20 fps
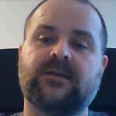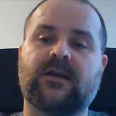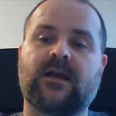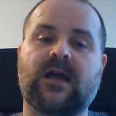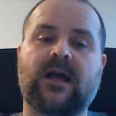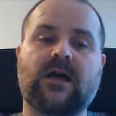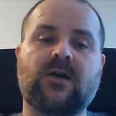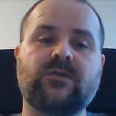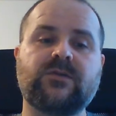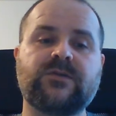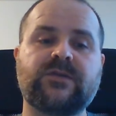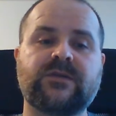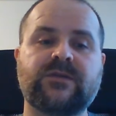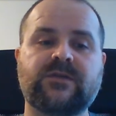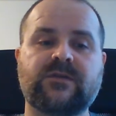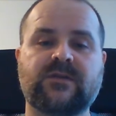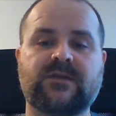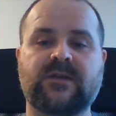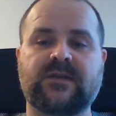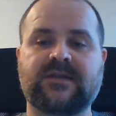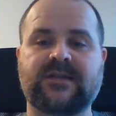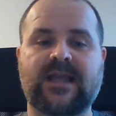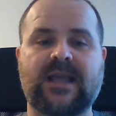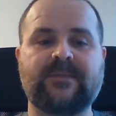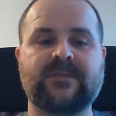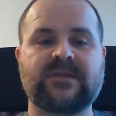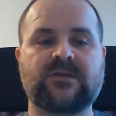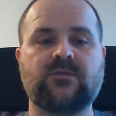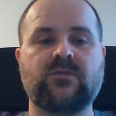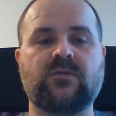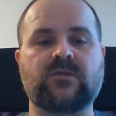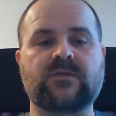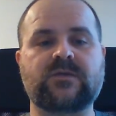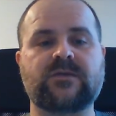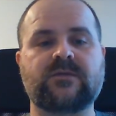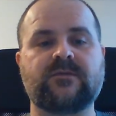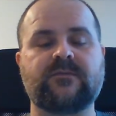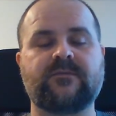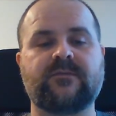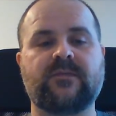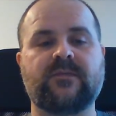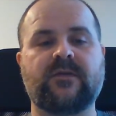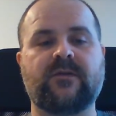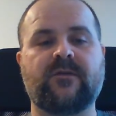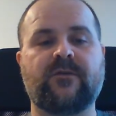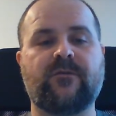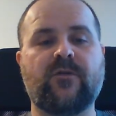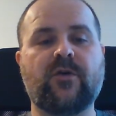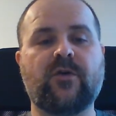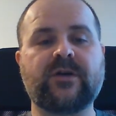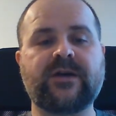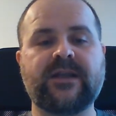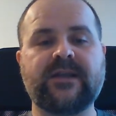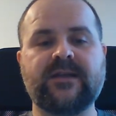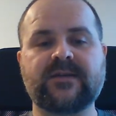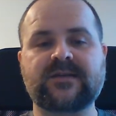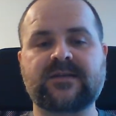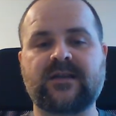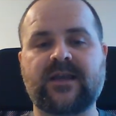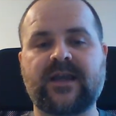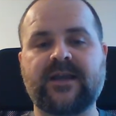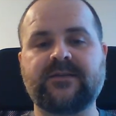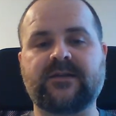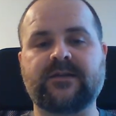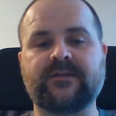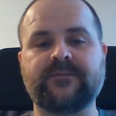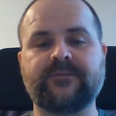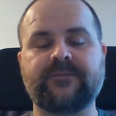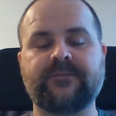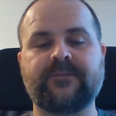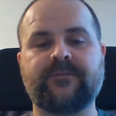out to the same schools 40 years later.